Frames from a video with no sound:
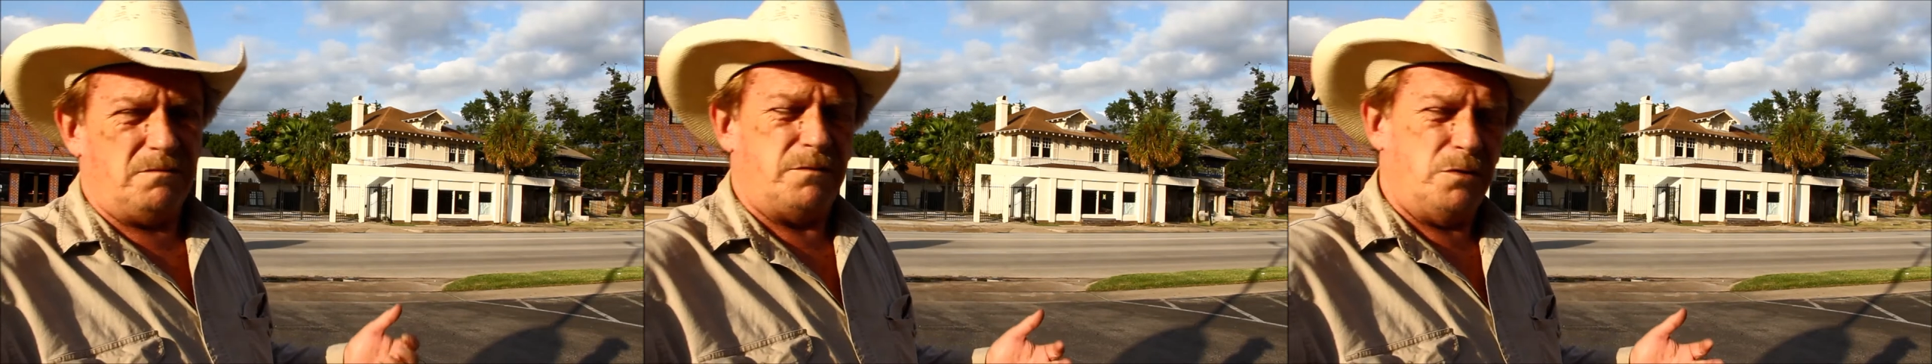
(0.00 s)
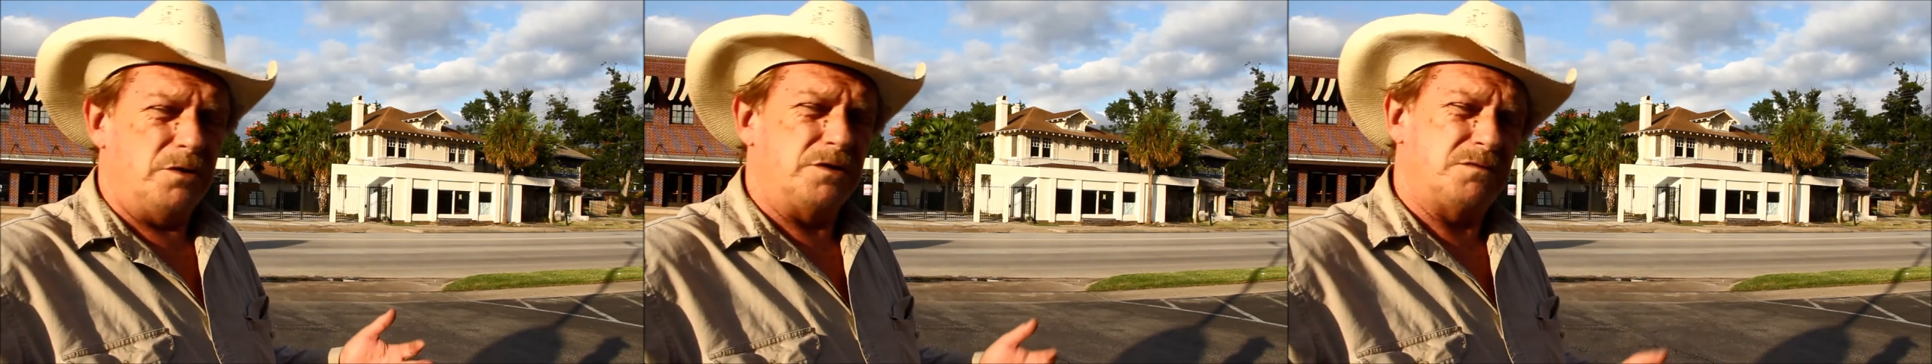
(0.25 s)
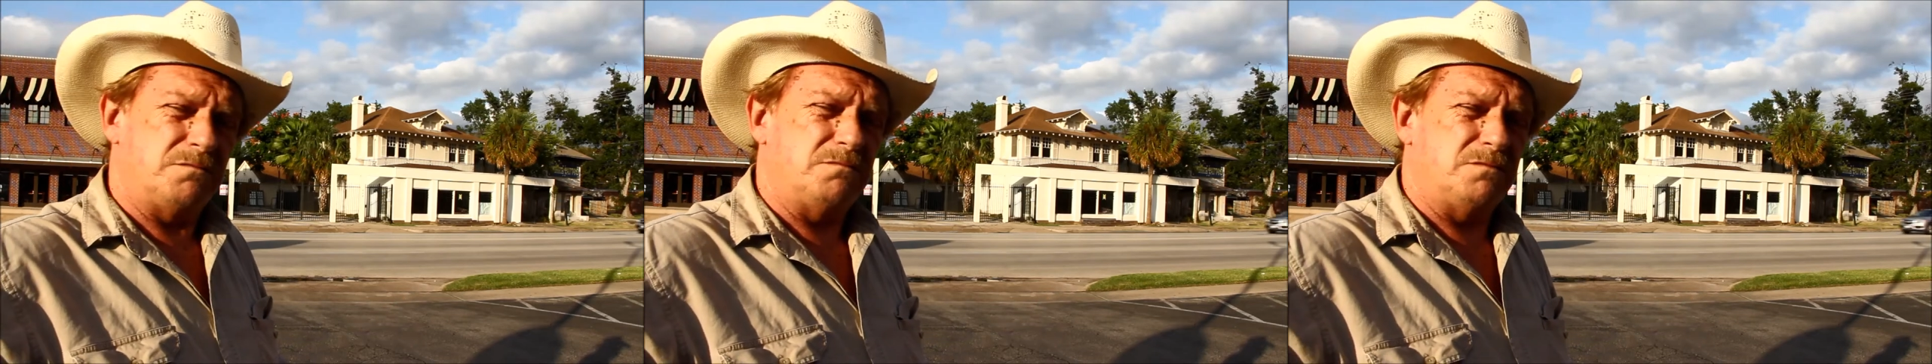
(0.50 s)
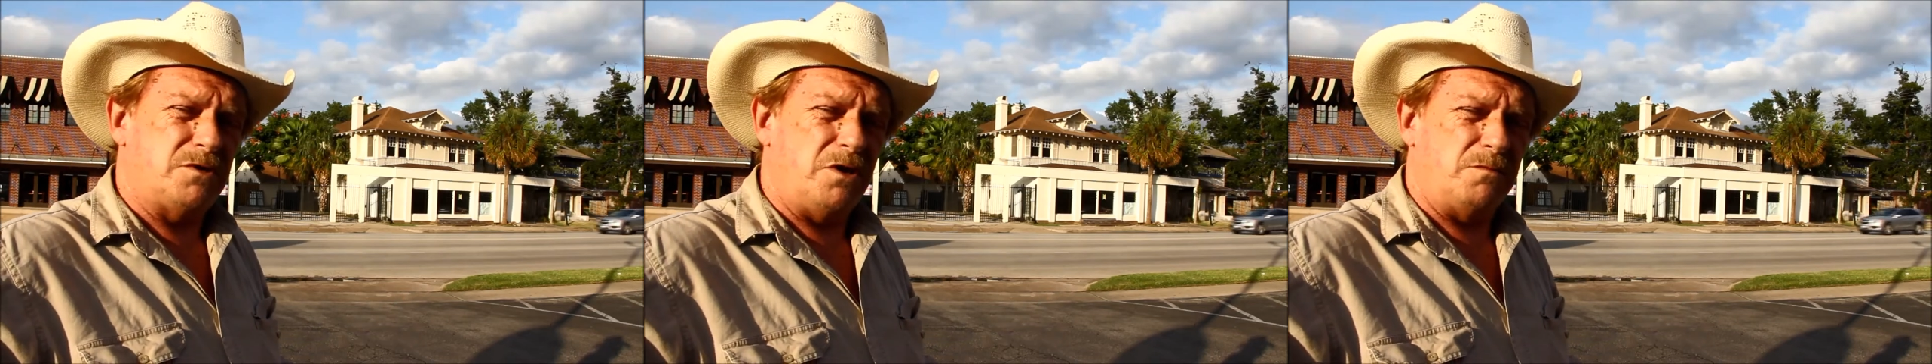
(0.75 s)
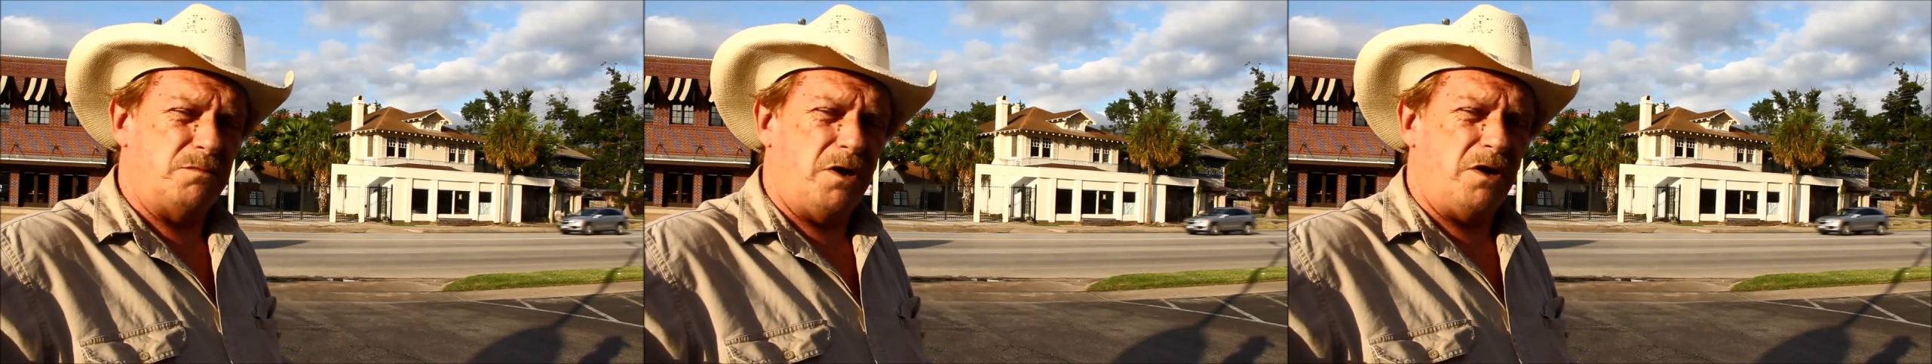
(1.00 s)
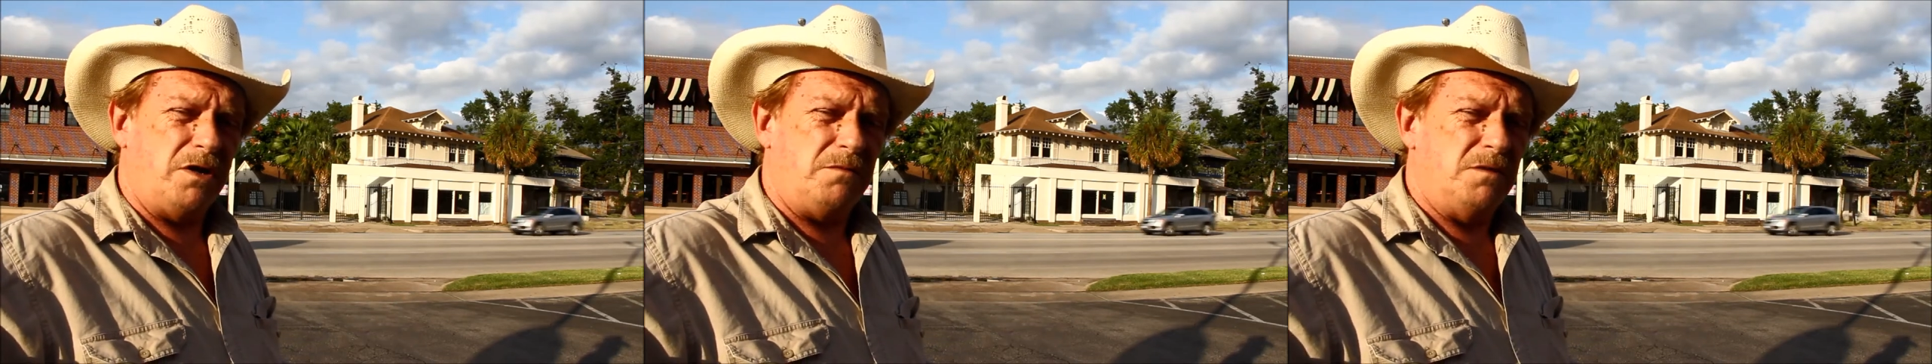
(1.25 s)
influenced Chuck
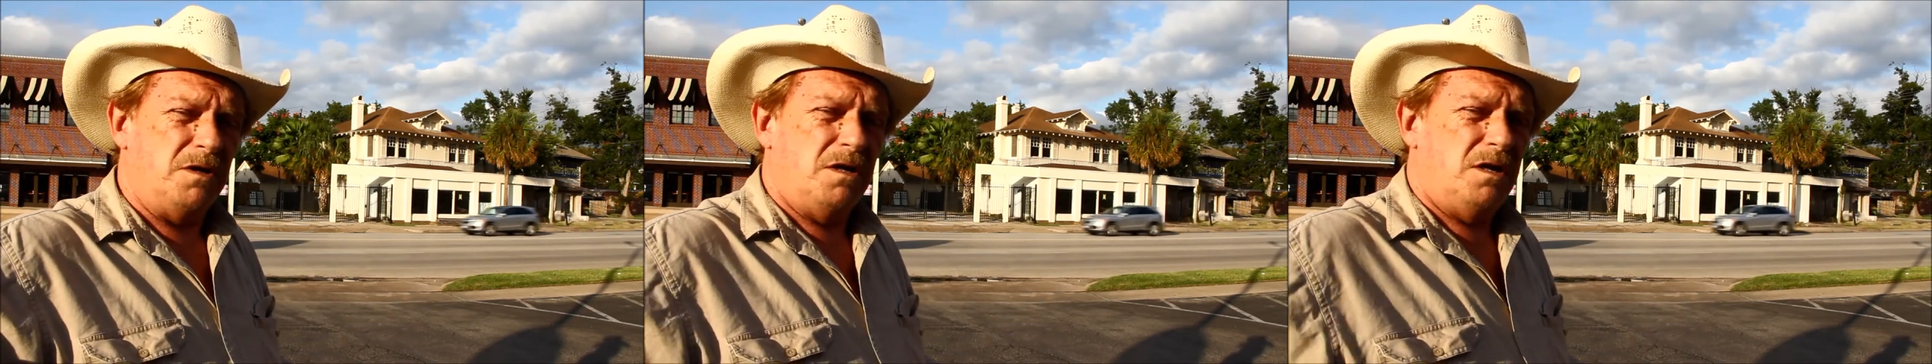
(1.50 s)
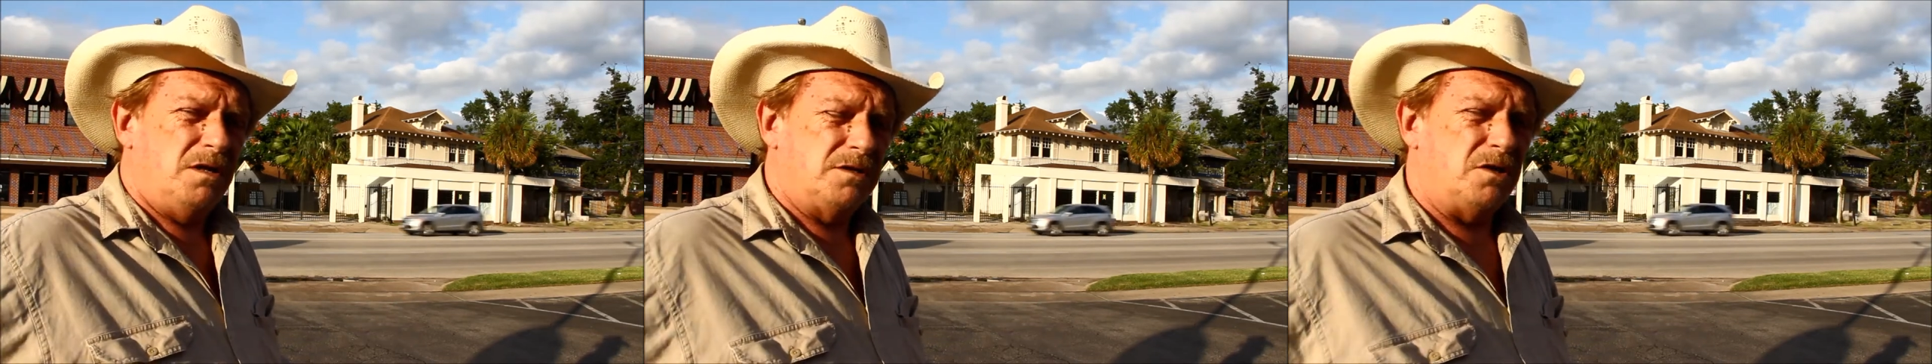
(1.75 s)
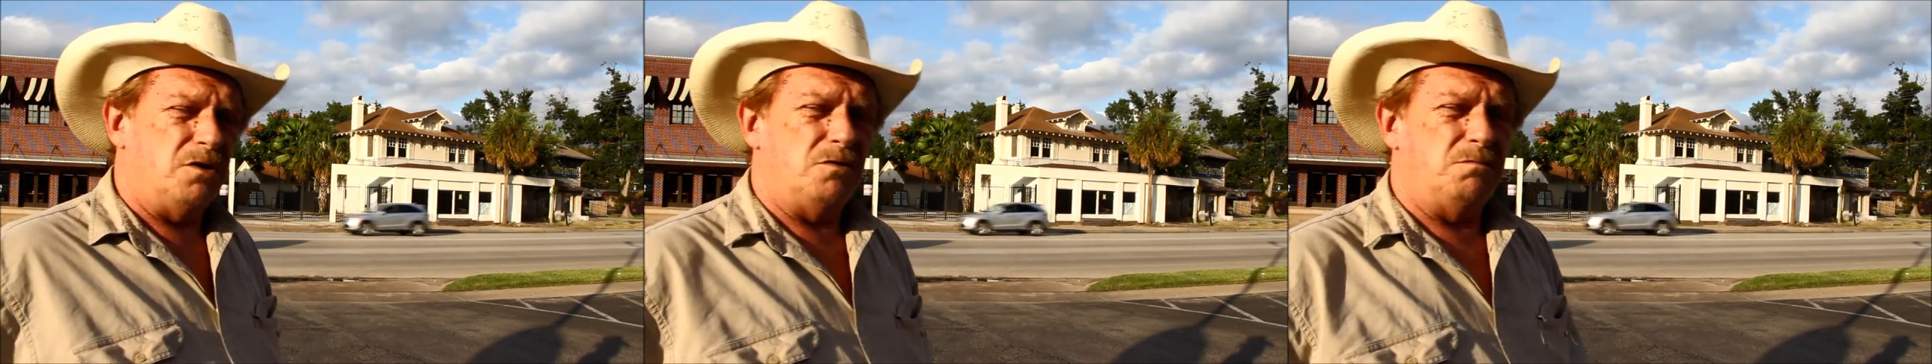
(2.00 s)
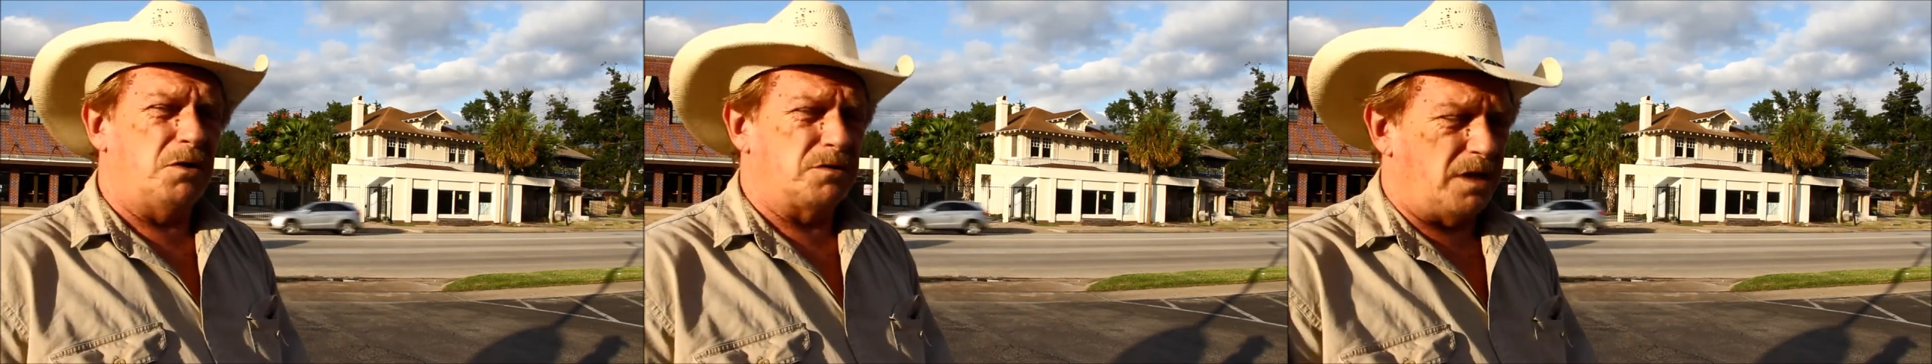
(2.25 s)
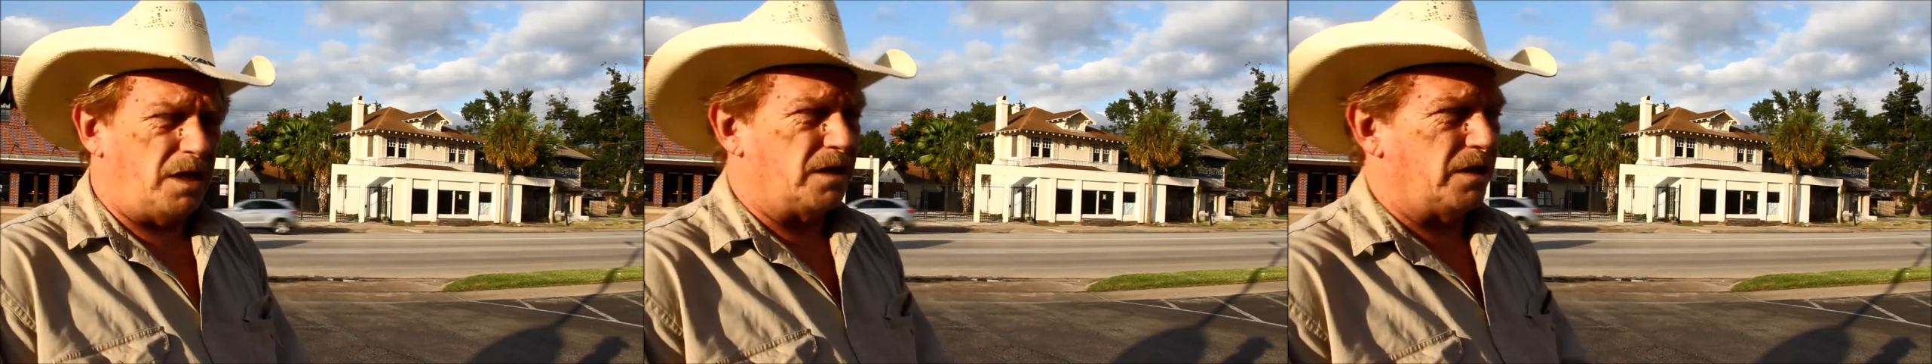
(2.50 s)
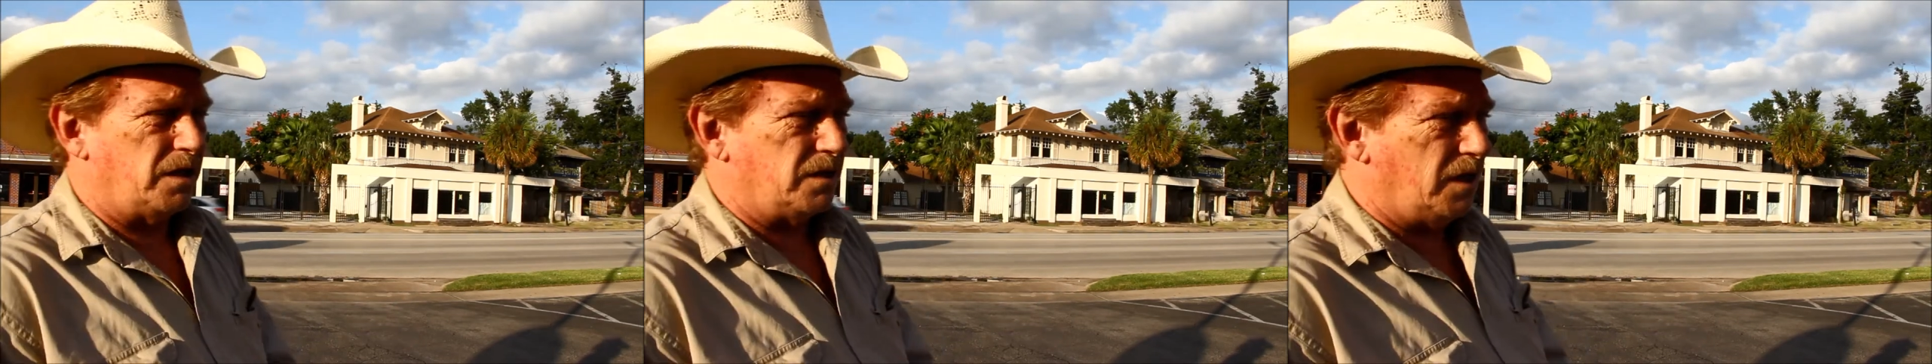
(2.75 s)
Berry. So most
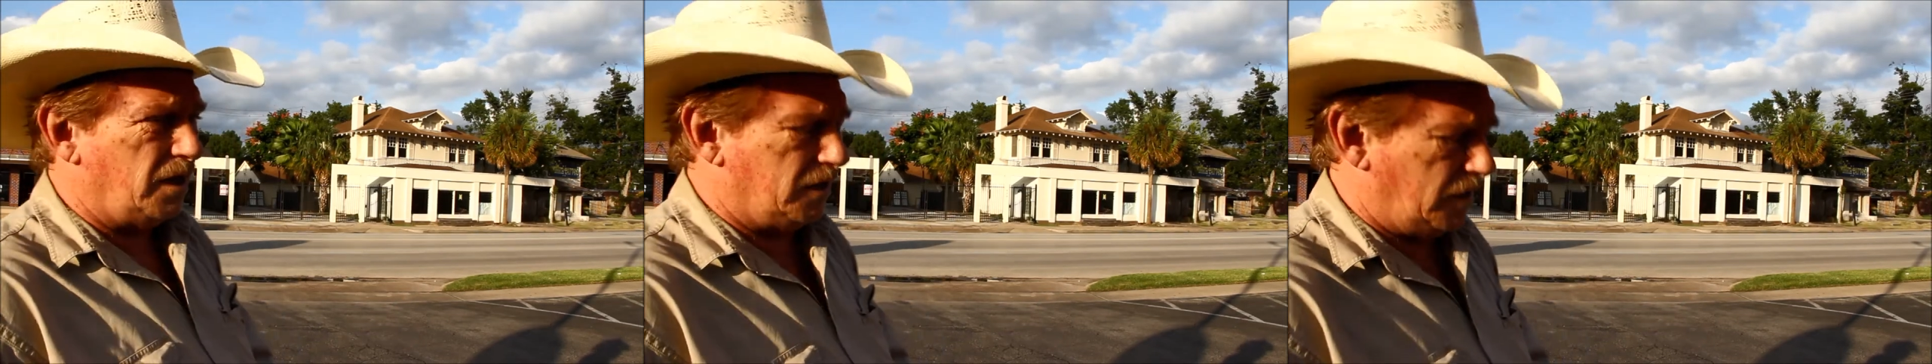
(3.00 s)
likely he did.